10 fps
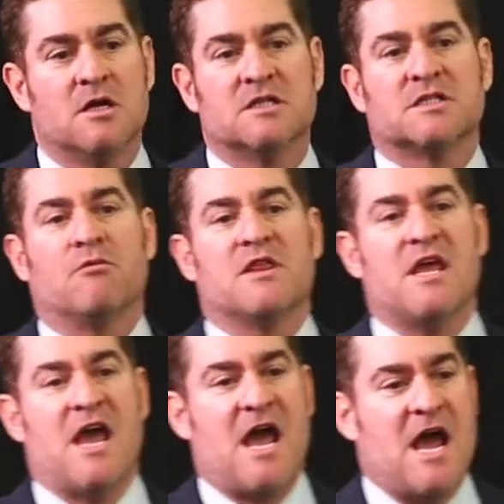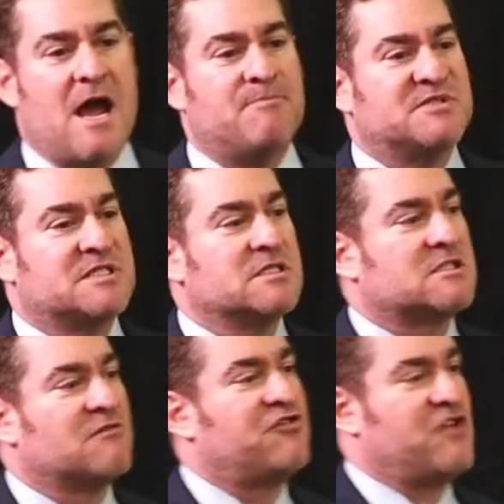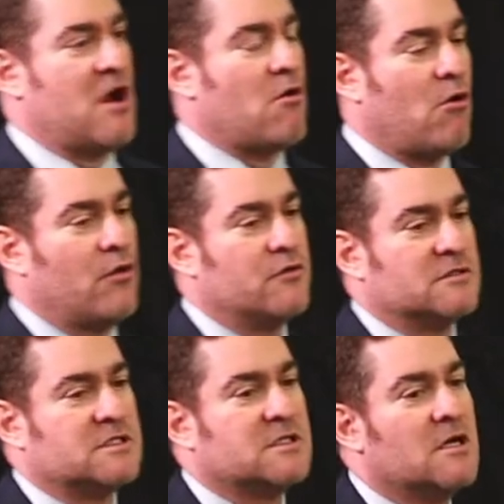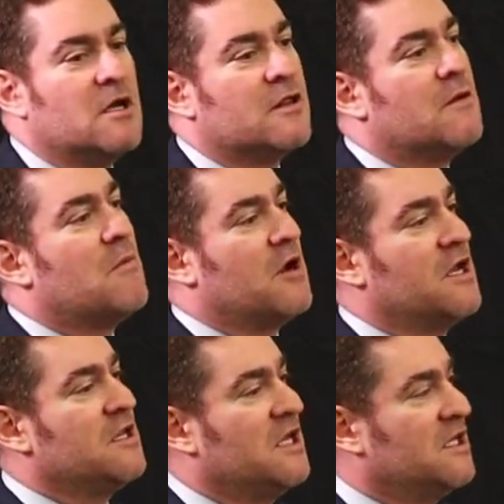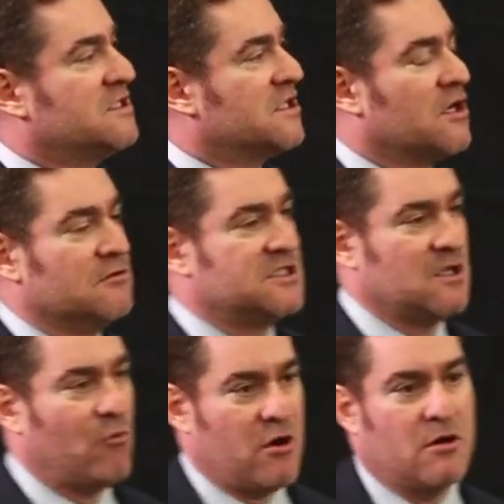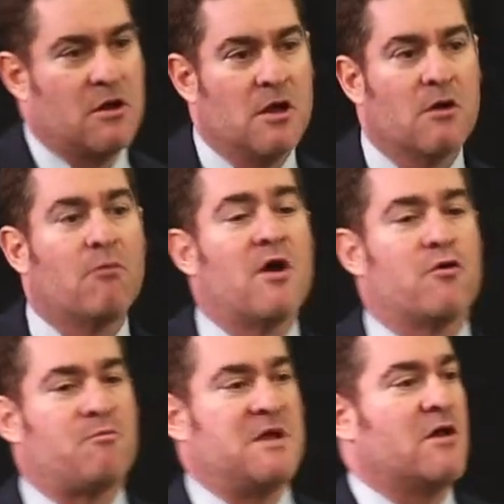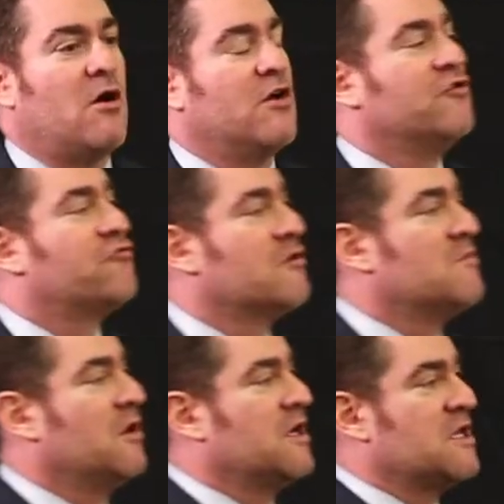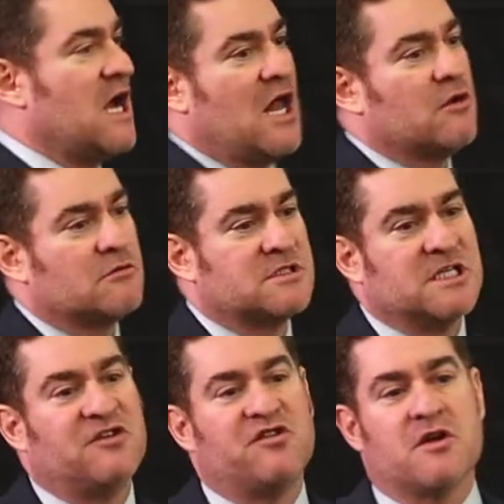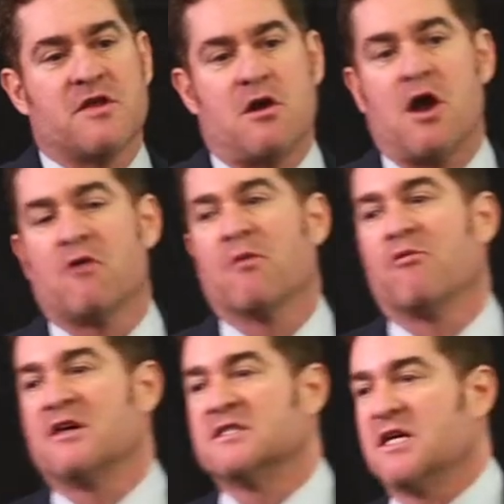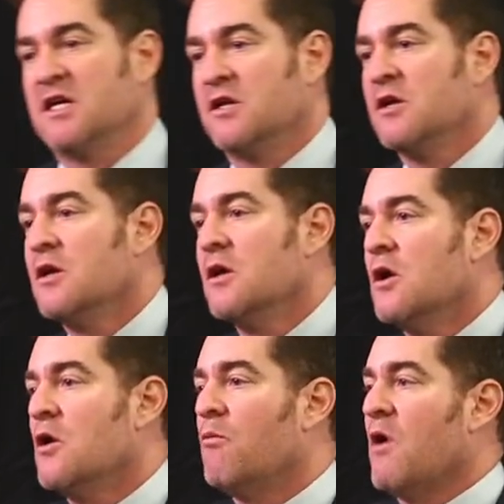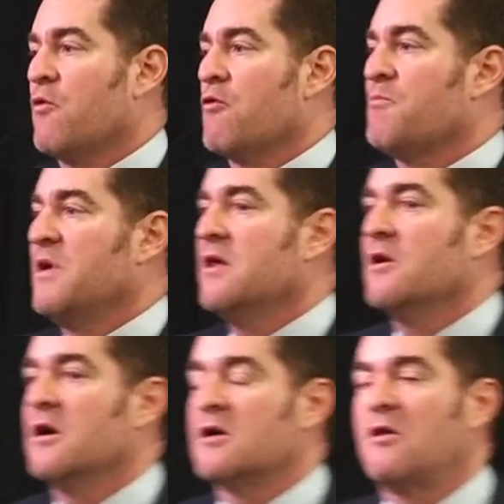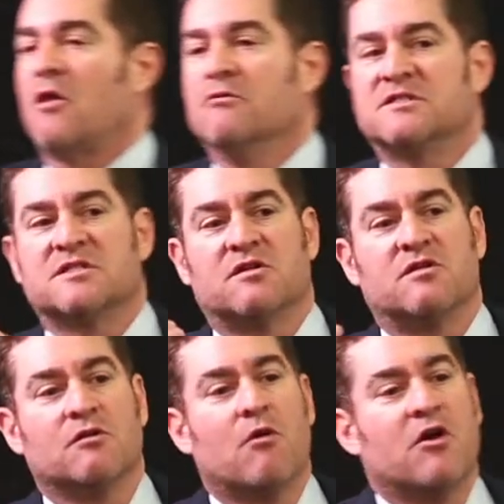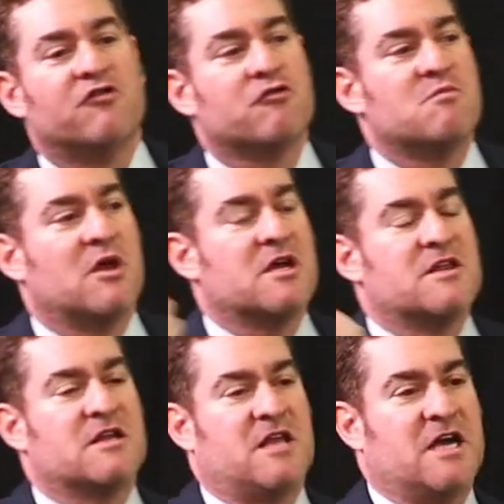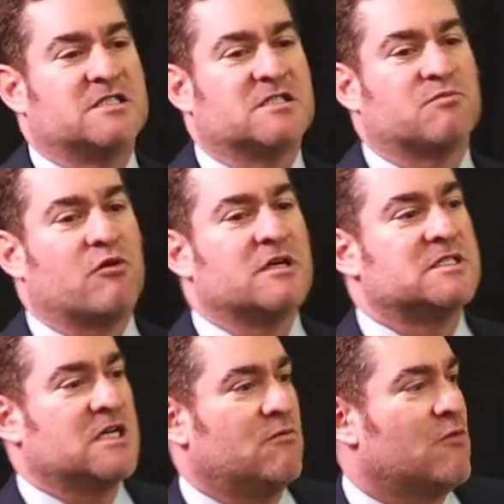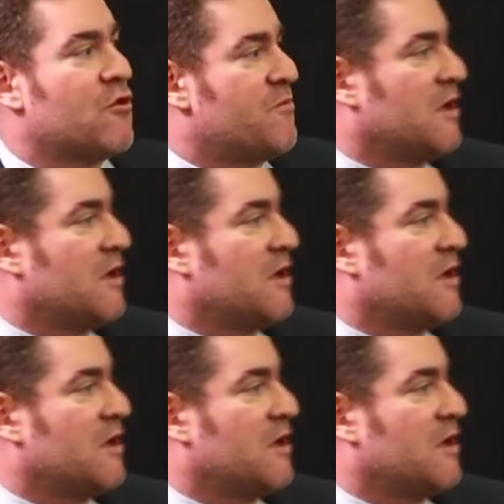So in the absence of shareholders, the money needs to go somewhere, whether it be the $100 million each year that Iowa brings in, whether it be the close to 200 million that Texas brings in, whether it be